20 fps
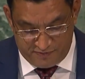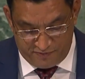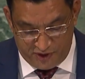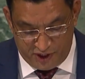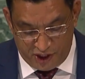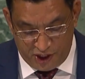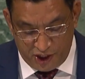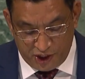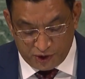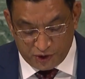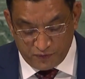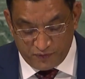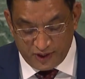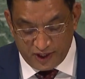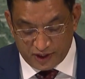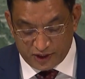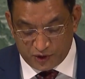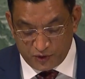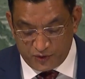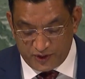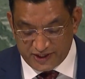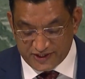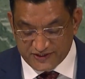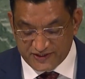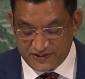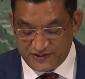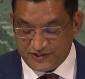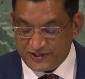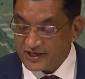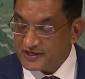We need to work towards
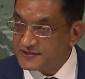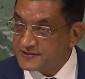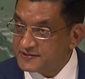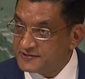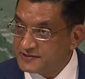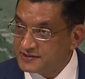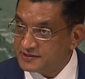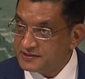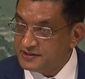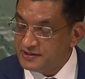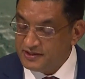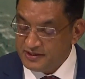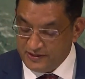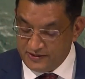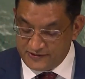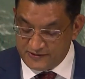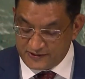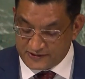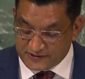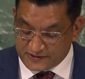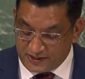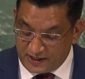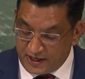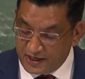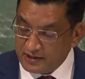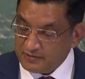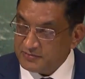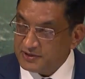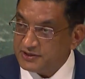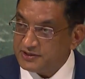a just,
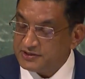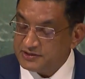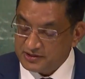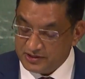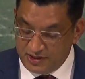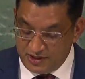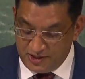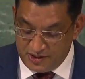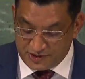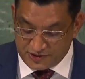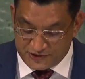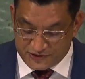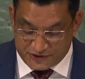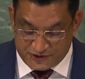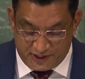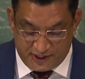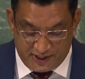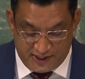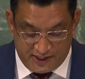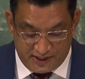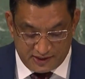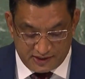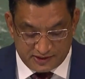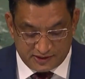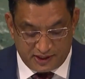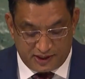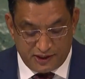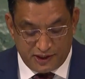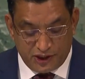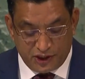sustainable,
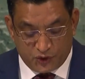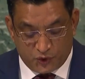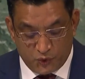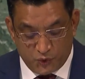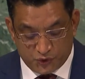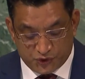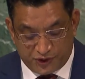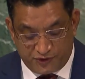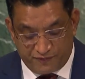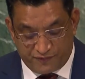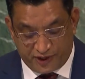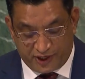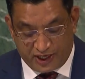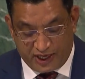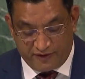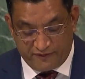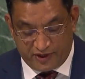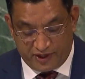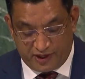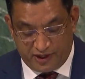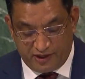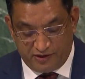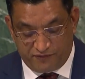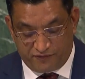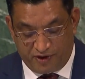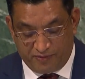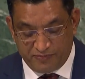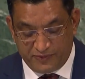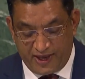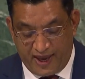resilient and inclusive recovery
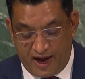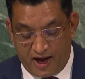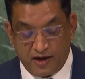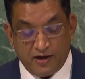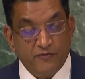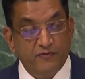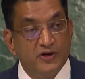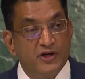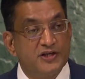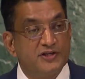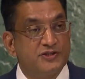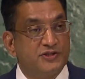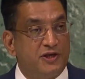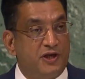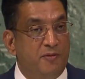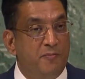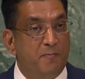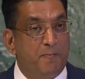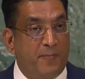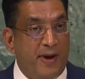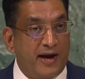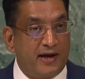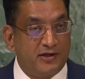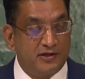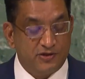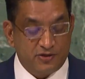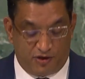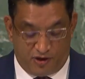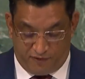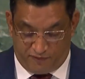from the adverse impact
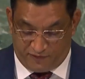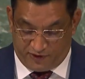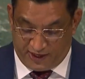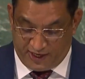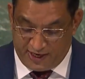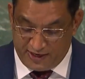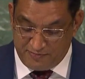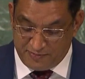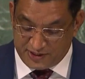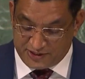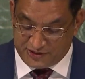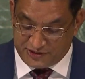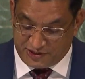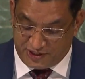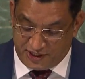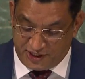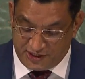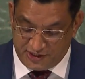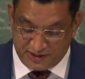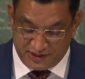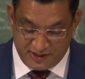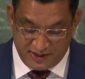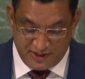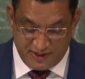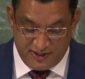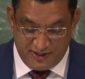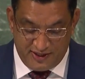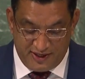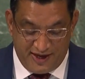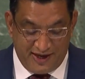of climate change
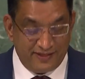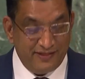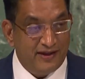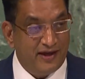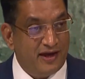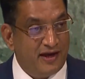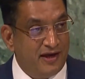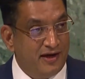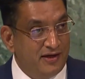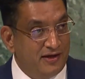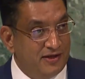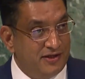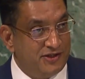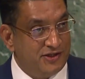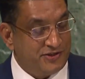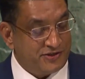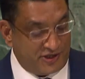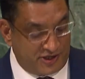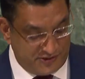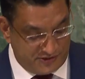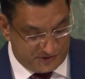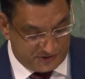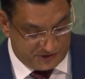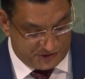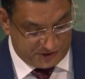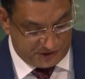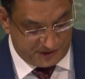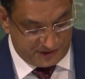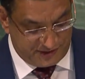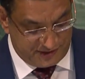and the energy
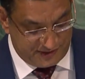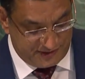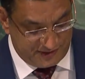transition.